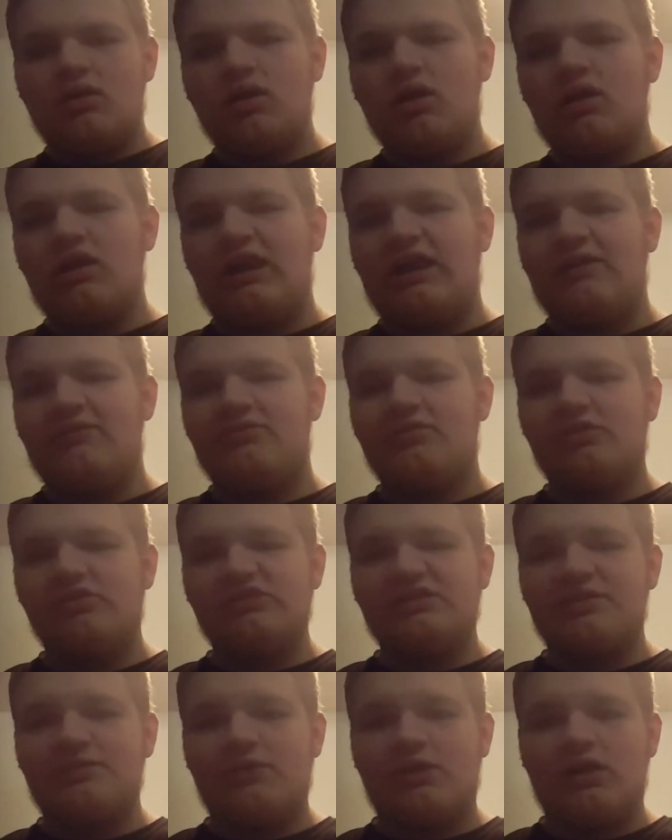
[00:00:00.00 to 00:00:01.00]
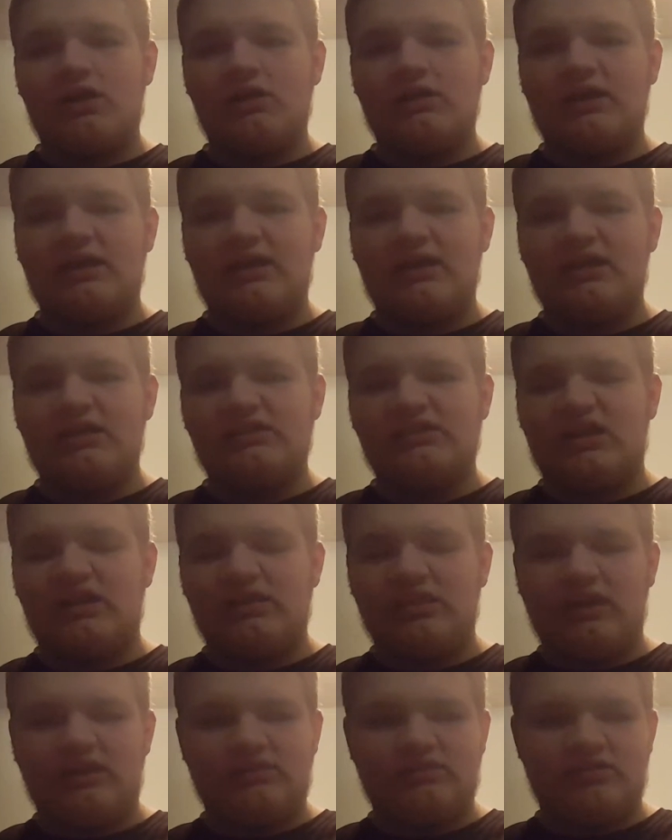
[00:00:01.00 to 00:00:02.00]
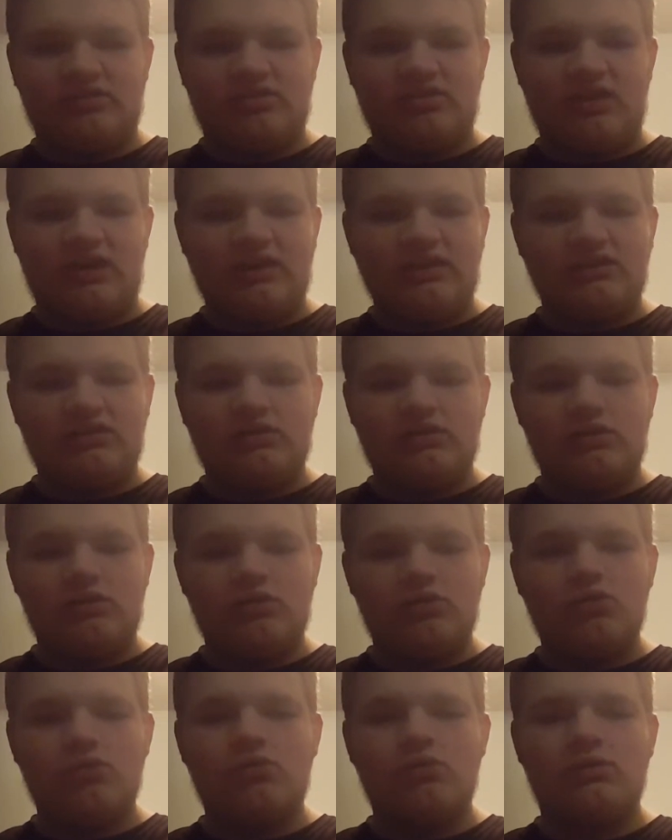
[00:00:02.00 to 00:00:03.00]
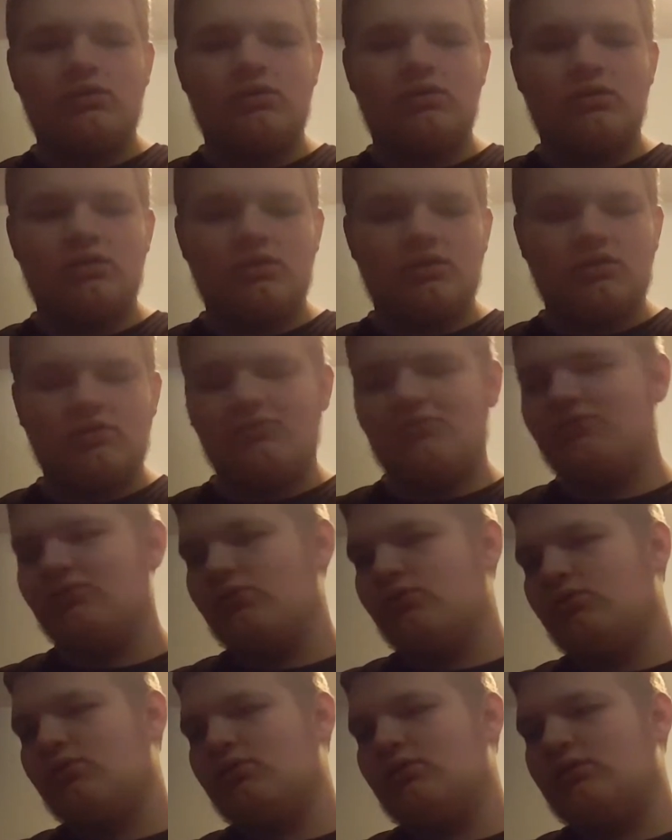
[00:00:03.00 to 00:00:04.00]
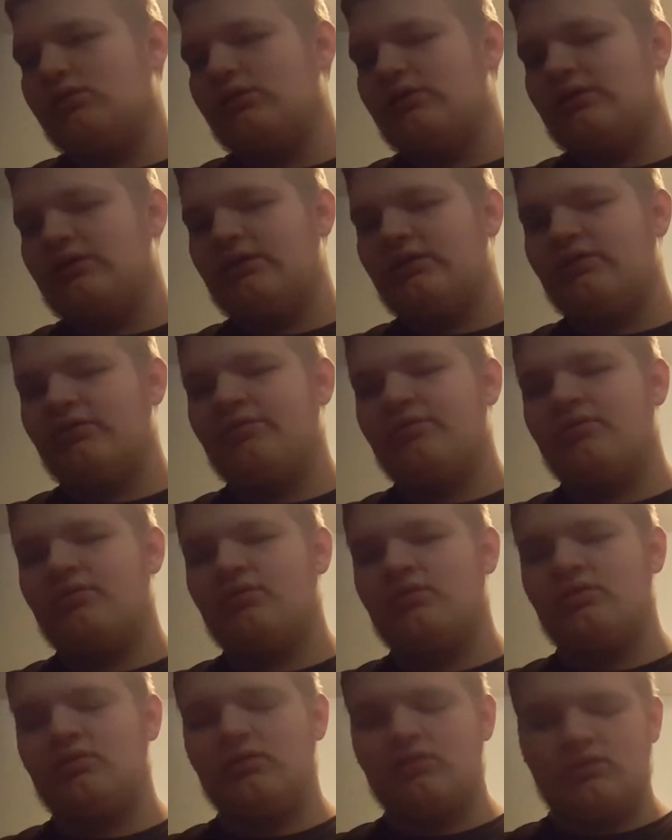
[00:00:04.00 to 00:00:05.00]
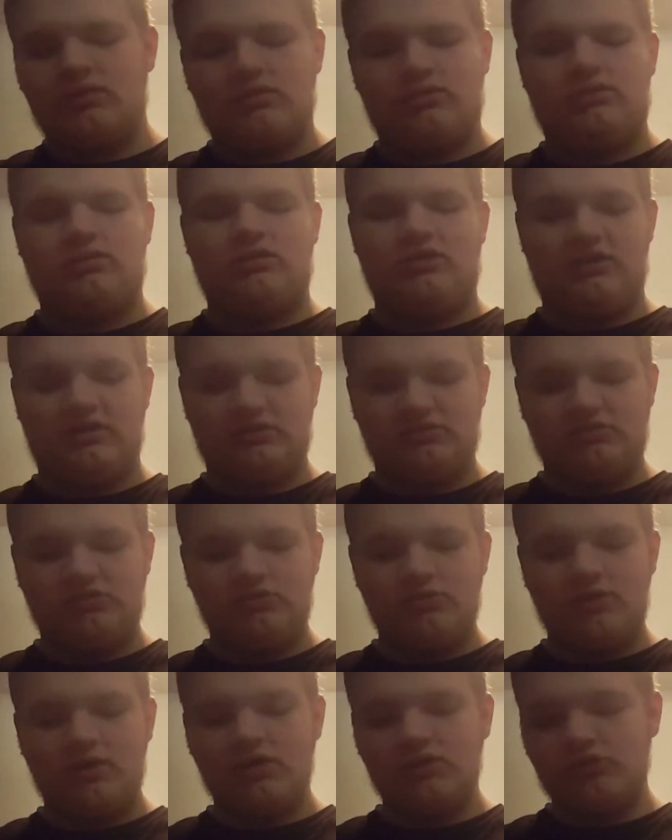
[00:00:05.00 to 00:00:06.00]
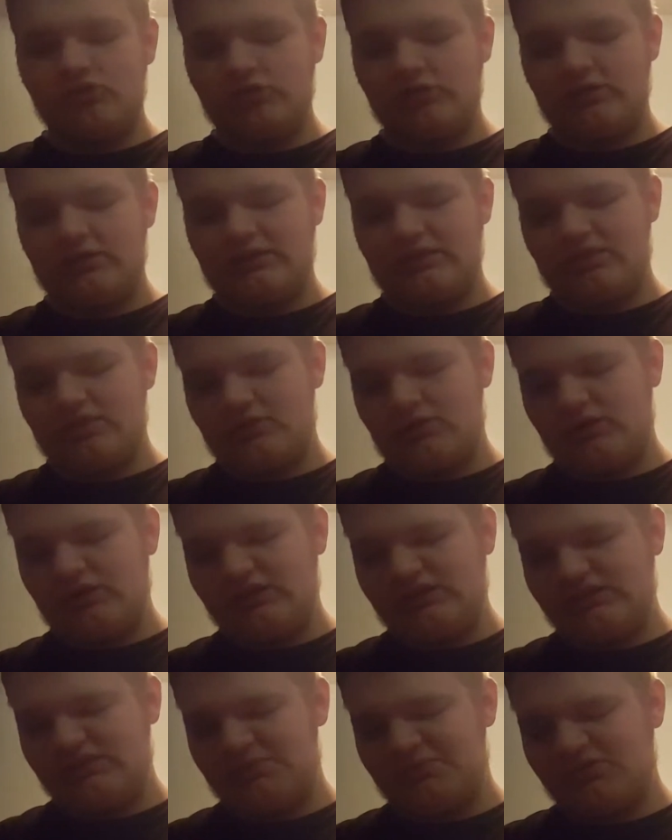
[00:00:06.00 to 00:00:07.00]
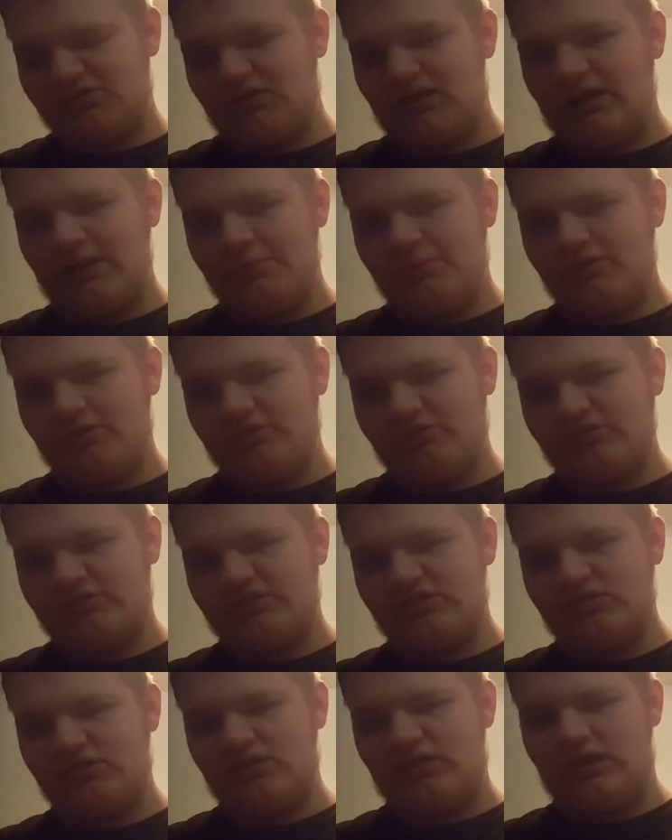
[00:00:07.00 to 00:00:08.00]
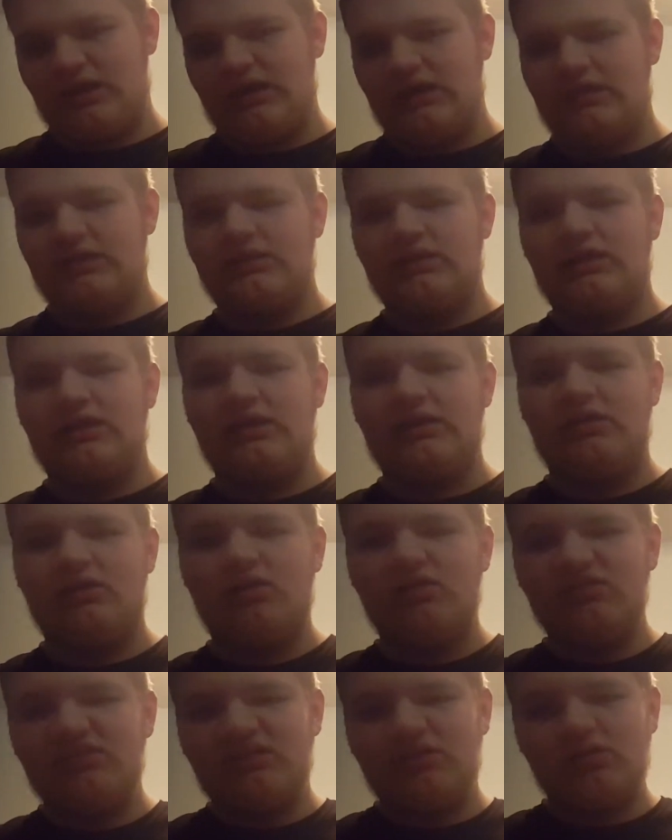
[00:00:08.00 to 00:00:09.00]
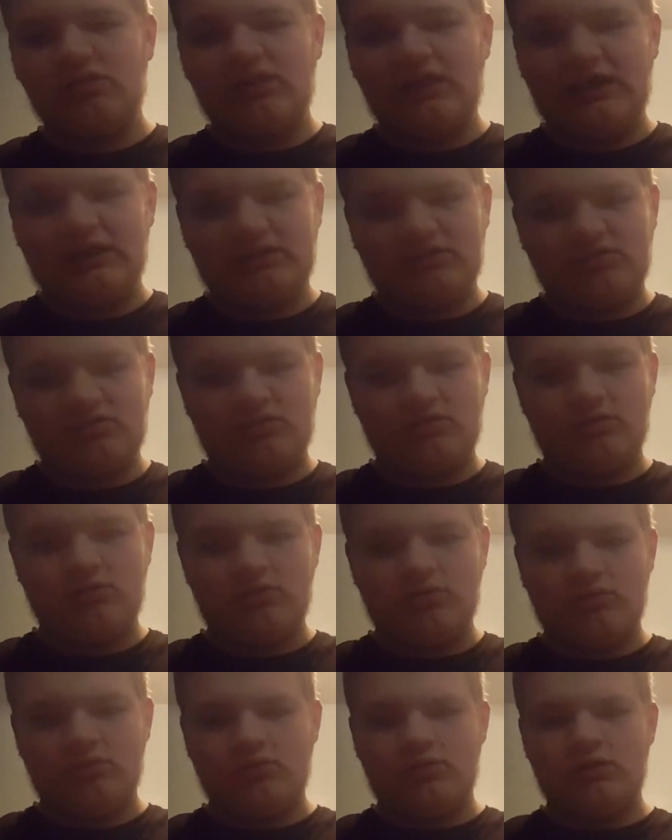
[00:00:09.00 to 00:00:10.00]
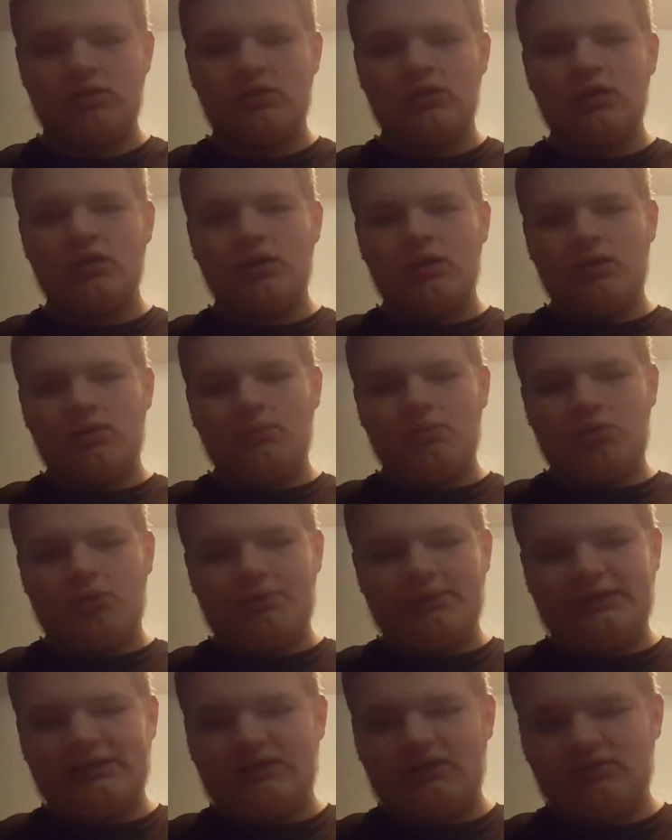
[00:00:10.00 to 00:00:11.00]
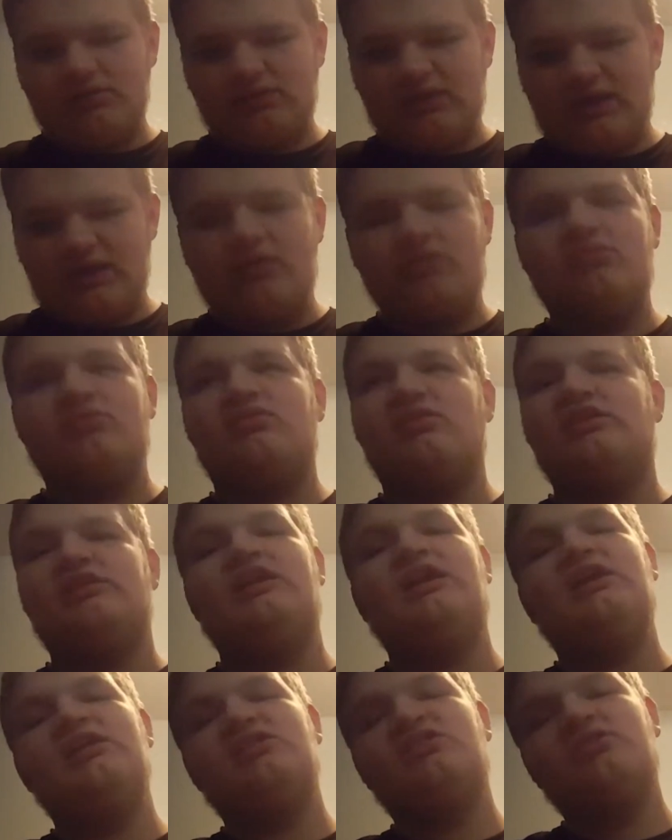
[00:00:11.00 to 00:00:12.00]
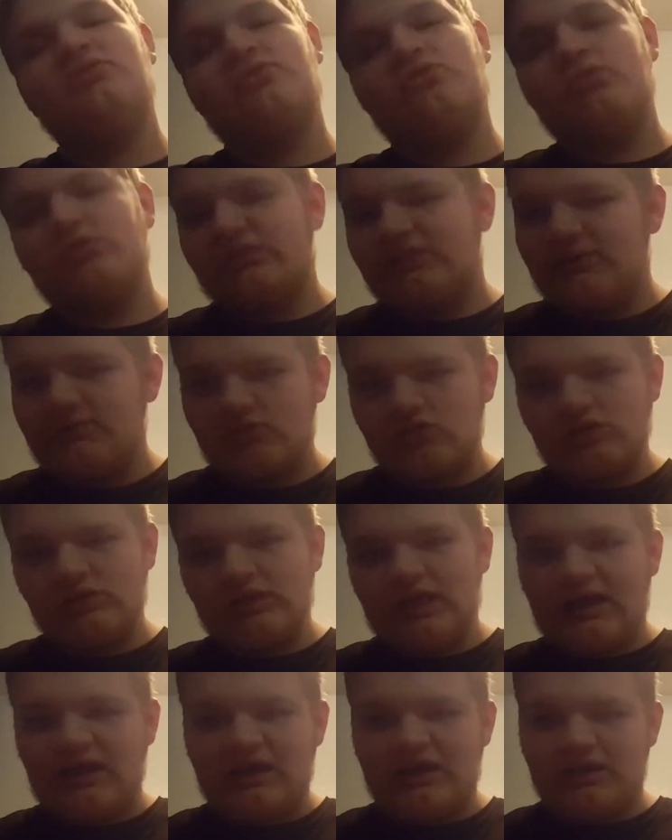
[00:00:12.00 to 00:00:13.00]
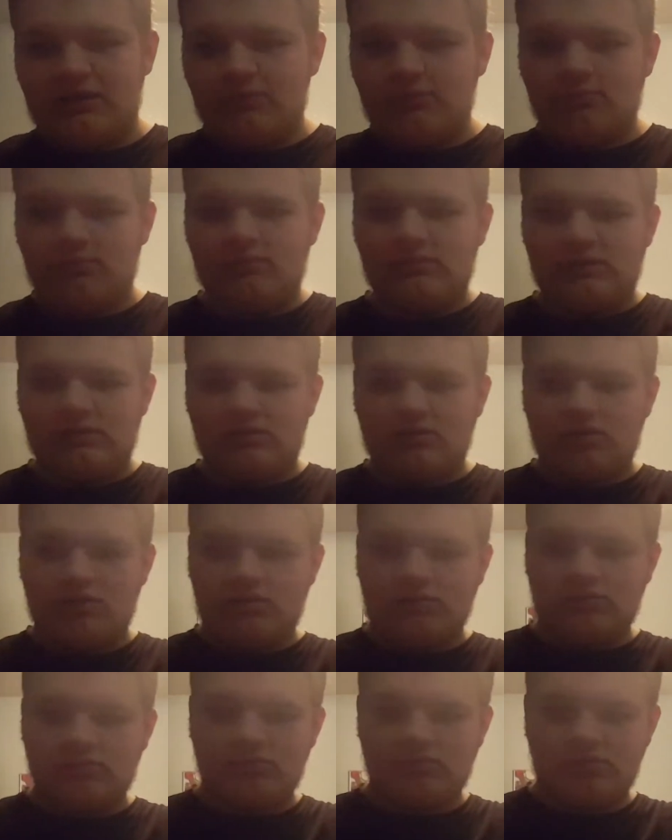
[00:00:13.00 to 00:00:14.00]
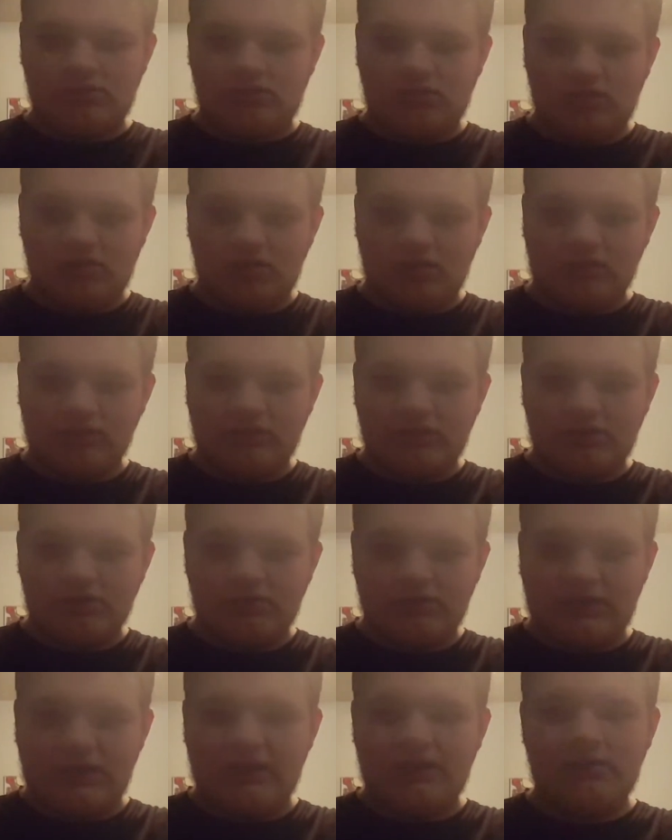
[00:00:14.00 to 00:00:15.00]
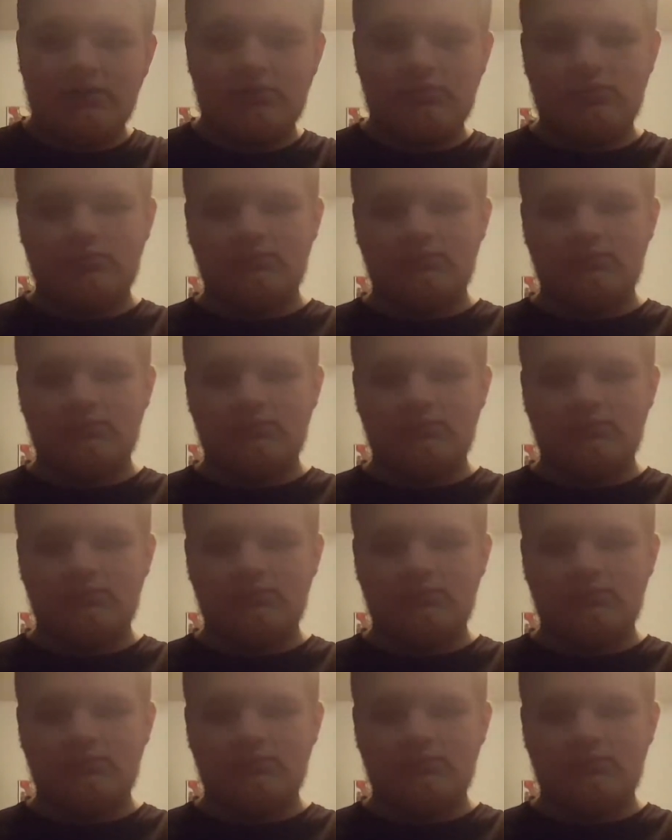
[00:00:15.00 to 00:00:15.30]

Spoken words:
Alright, first of all, guys, I'd like to thank you for like 230 subscribers, and I'd also like to point out that today is the 4th of July, y'all know that,